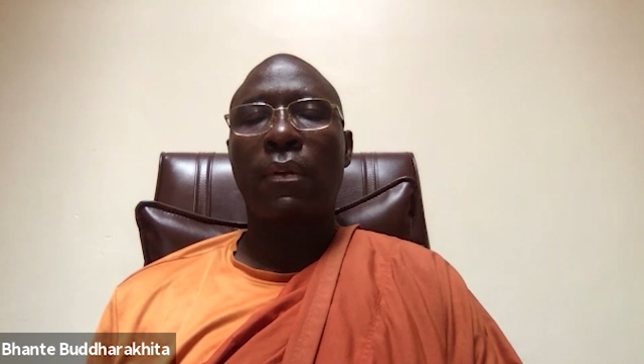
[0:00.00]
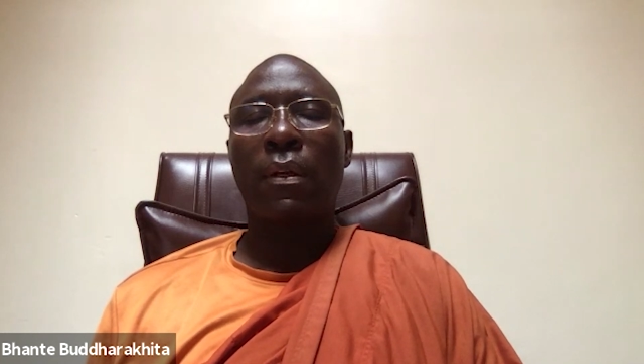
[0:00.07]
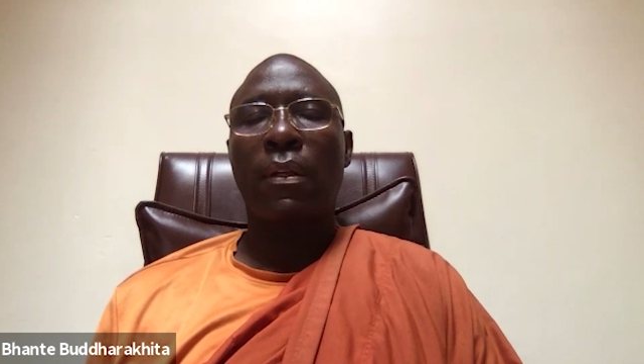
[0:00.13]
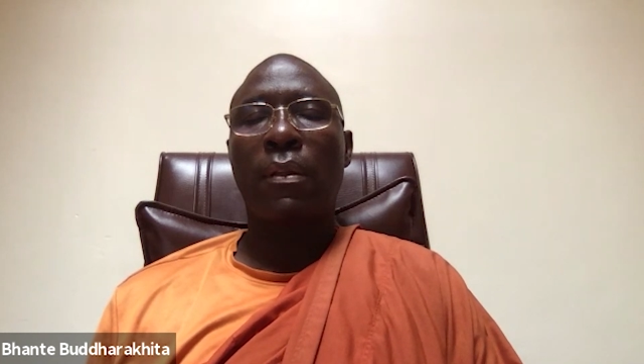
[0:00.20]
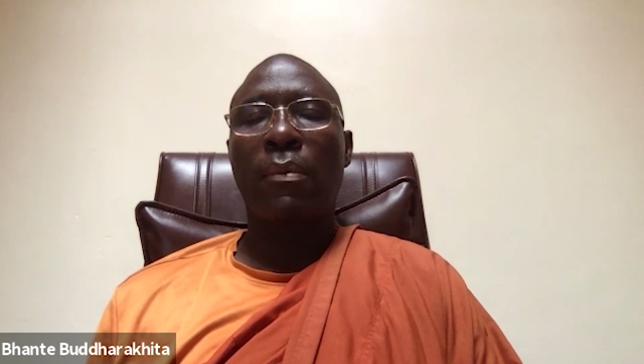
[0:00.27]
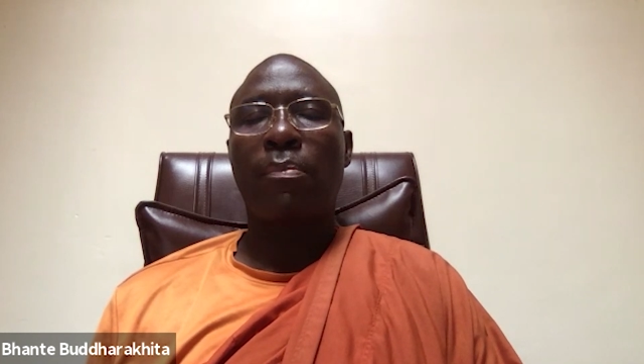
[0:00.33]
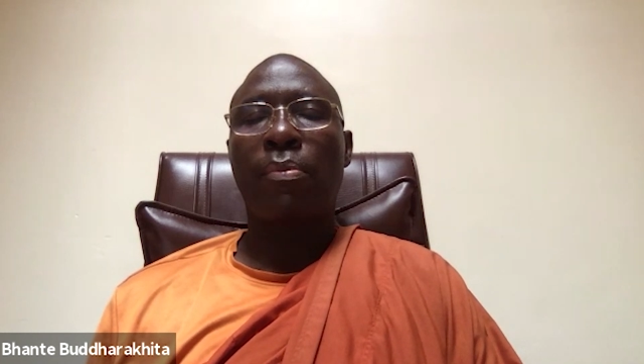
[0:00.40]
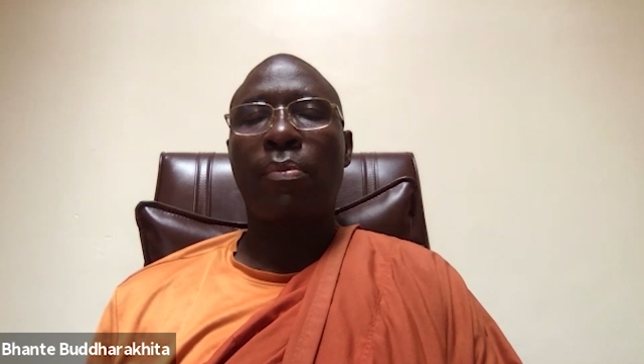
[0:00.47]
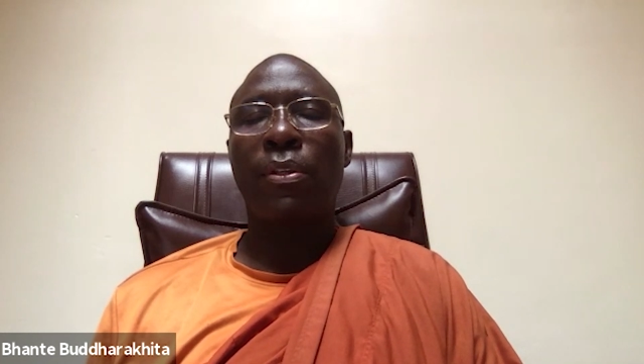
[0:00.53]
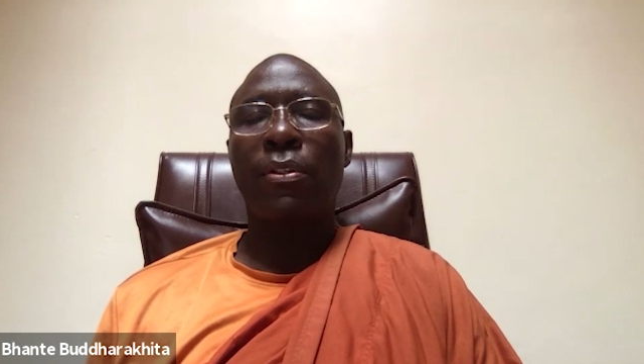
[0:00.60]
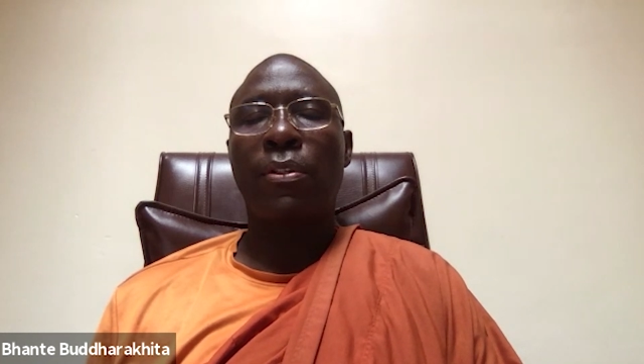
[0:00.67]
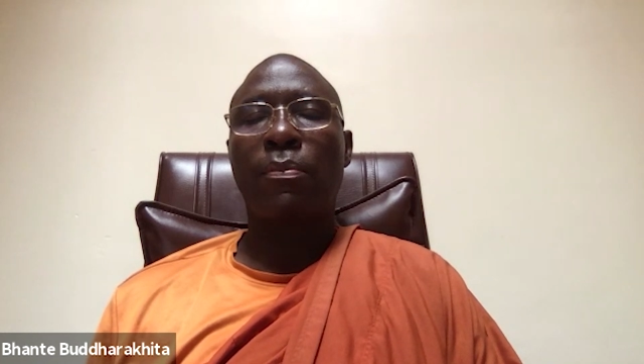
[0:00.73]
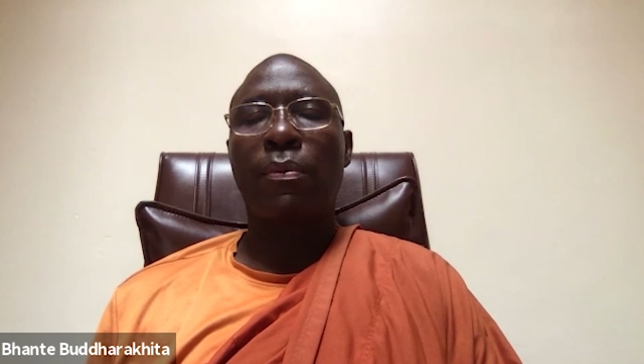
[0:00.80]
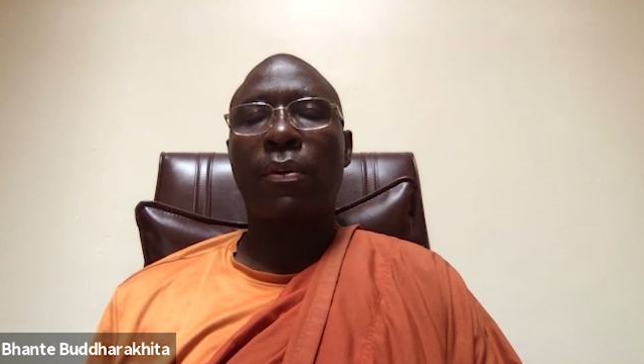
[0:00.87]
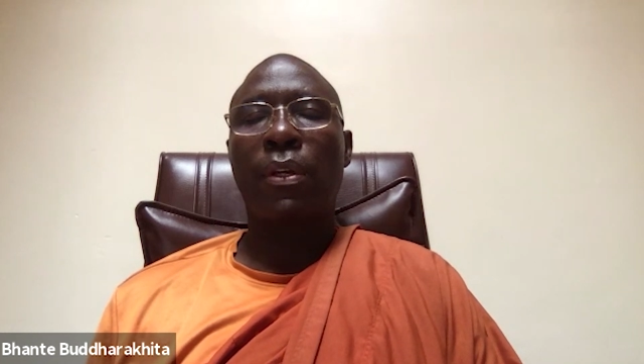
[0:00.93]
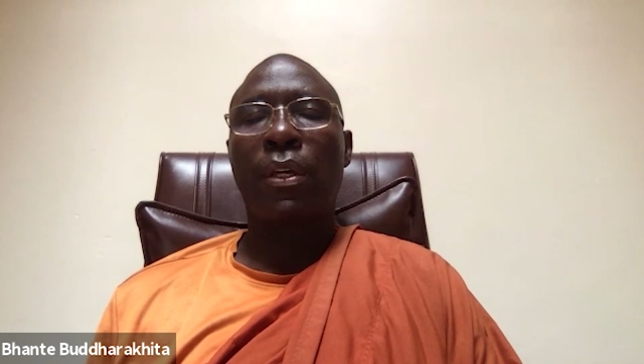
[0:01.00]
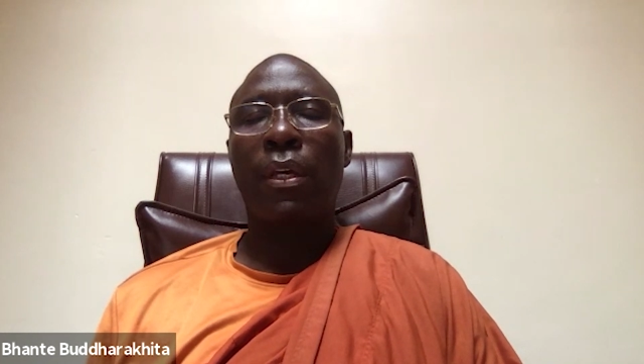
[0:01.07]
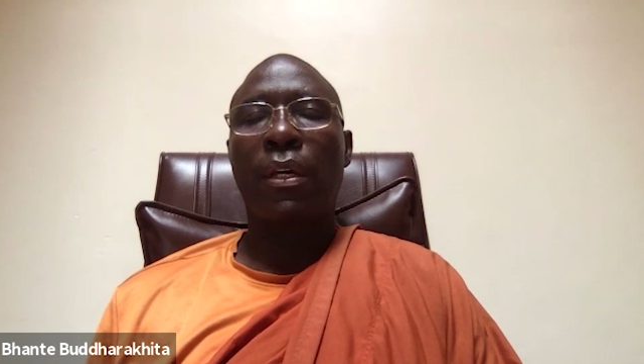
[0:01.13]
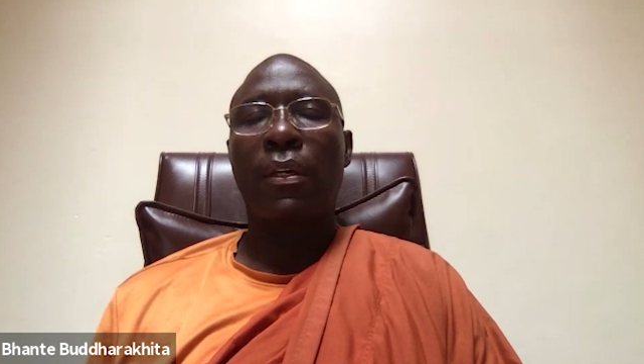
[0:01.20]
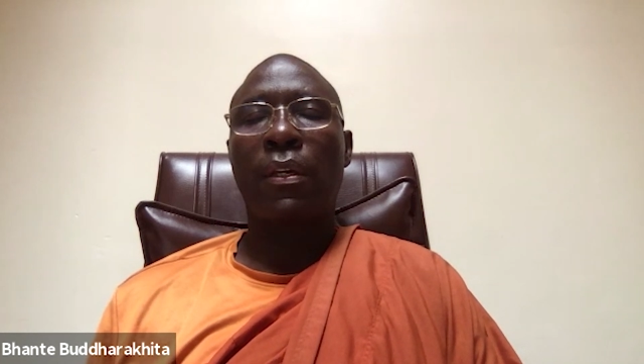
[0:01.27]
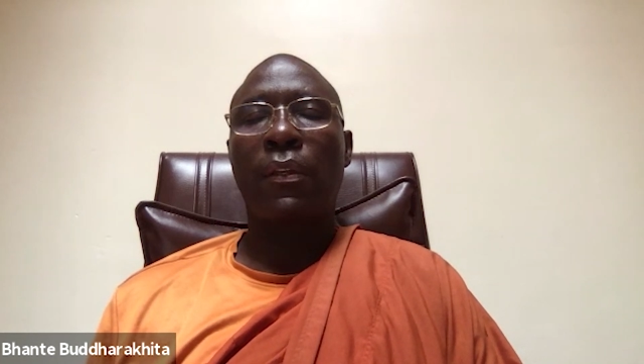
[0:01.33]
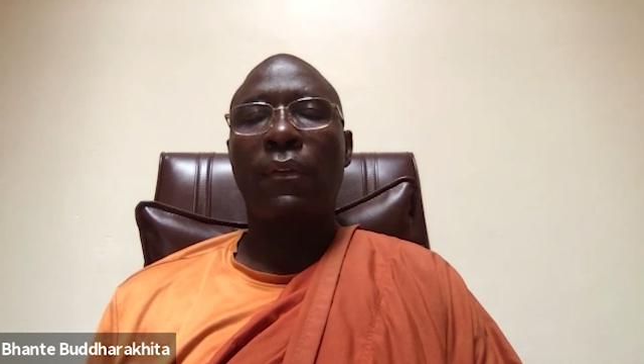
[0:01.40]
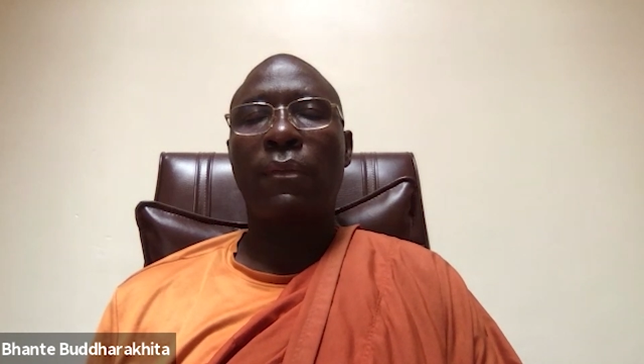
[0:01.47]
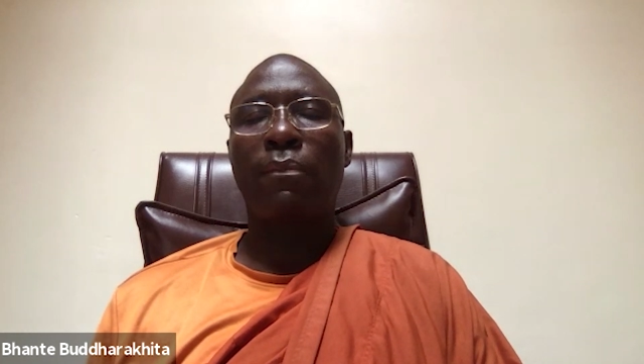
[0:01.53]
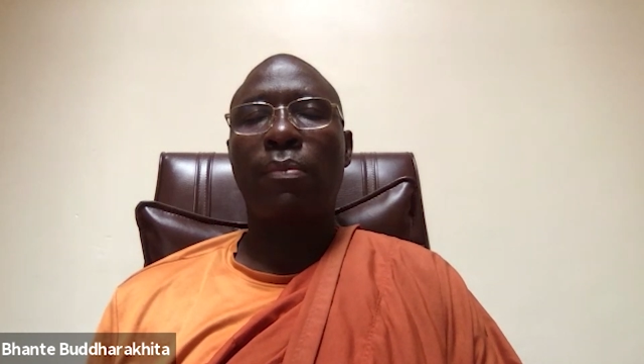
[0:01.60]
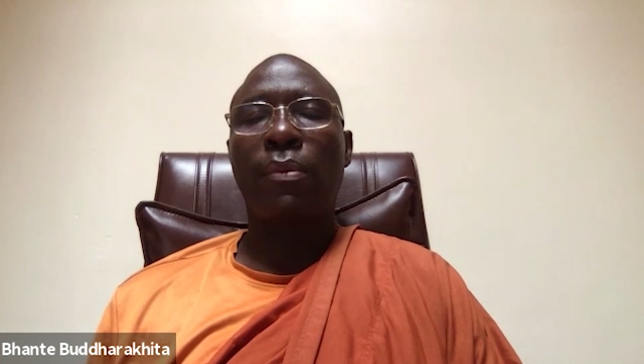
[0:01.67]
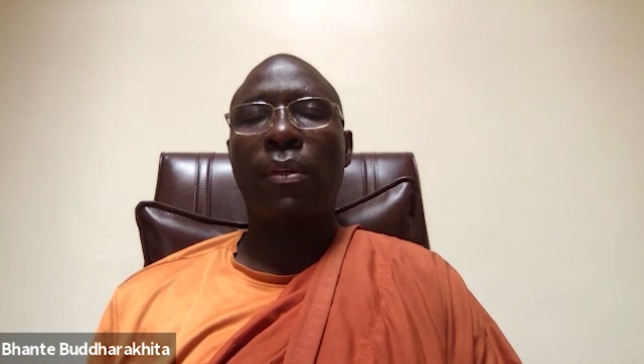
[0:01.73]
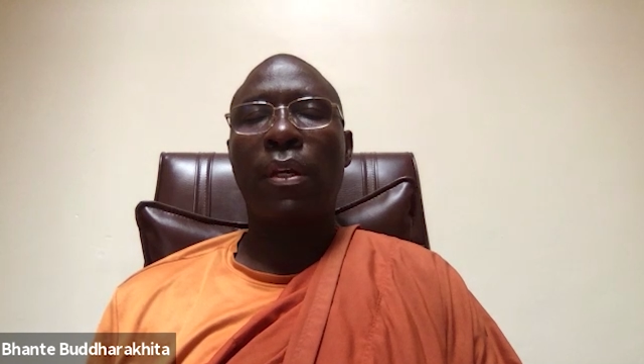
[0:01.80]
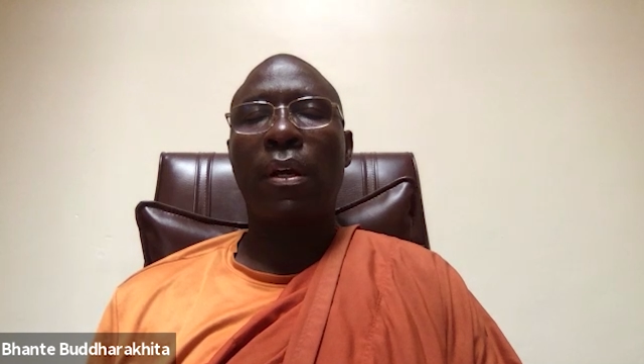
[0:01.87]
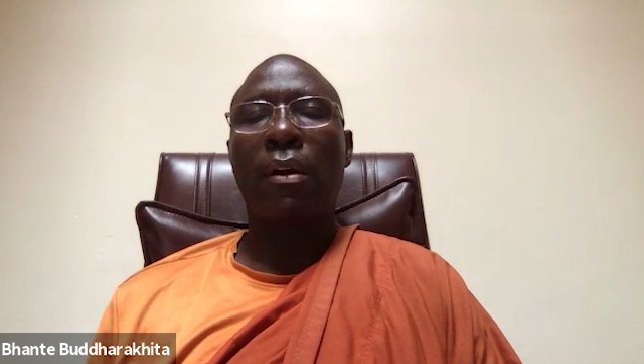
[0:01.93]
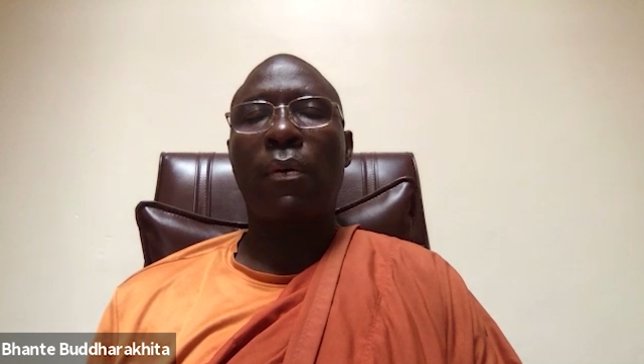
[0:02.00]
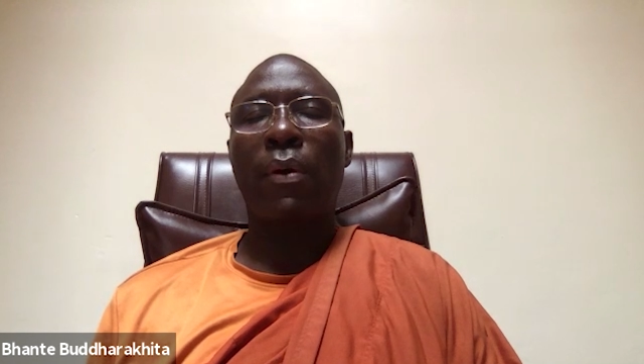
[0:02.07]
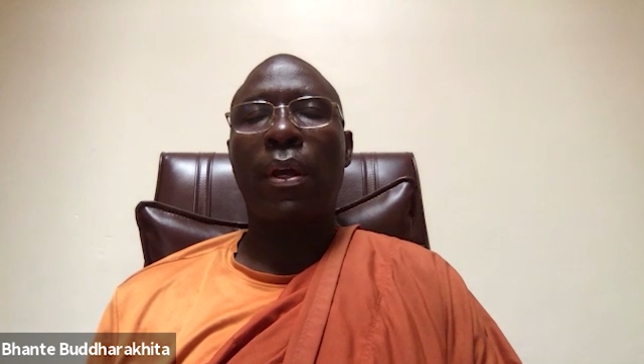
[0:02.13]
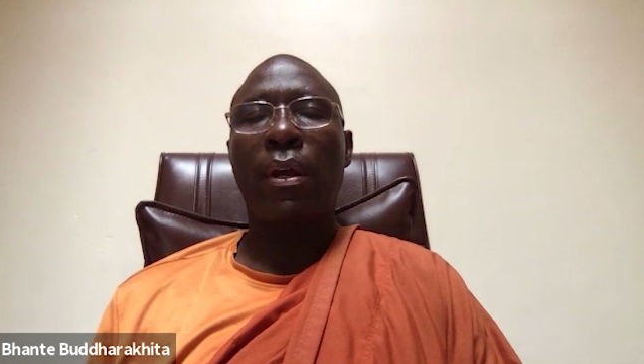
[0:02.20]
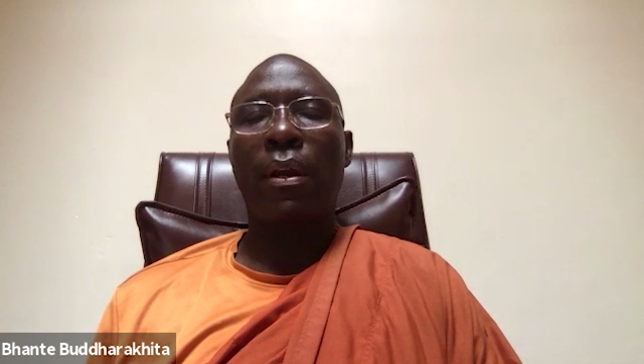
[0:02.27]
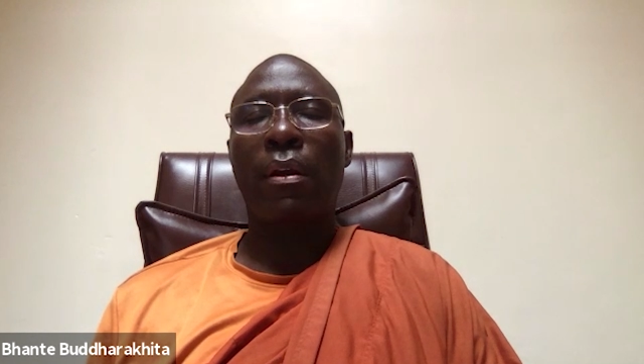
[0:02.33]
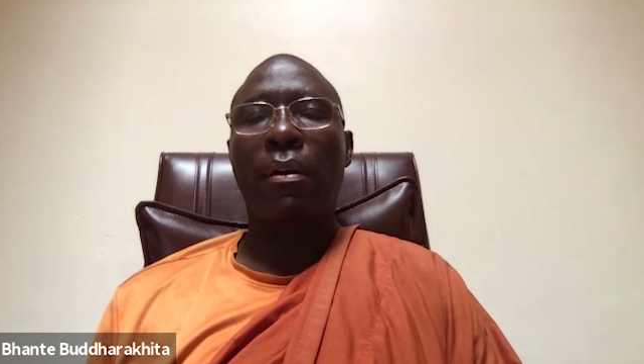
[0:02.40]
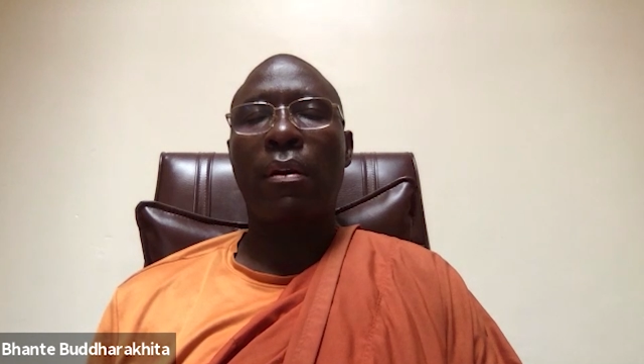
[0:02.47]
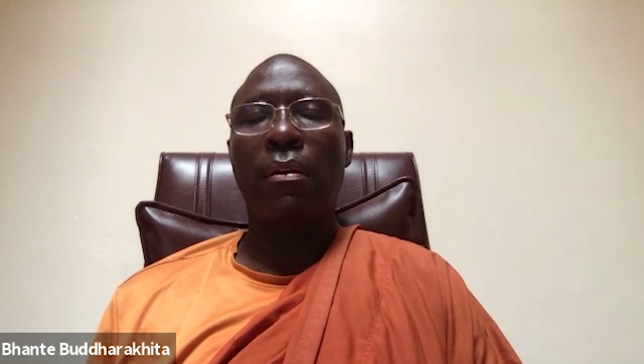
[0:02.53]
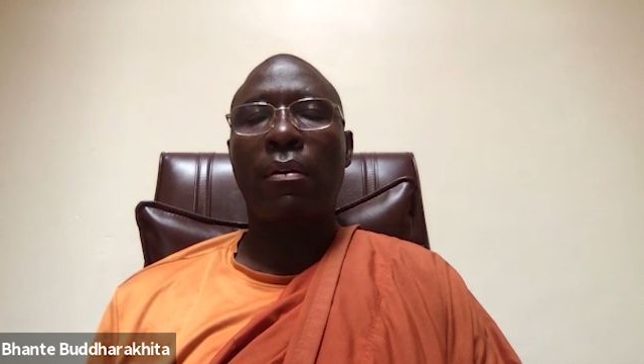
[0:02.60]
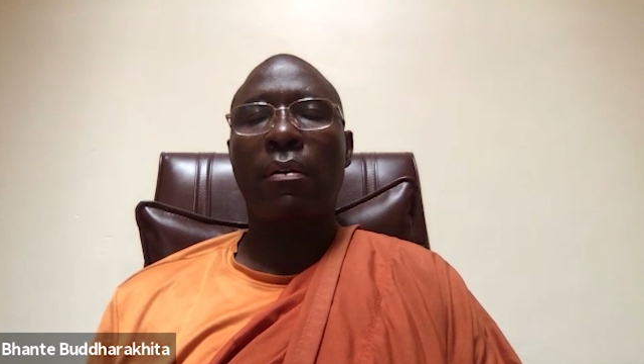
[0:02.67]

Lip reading: The principle here is be aware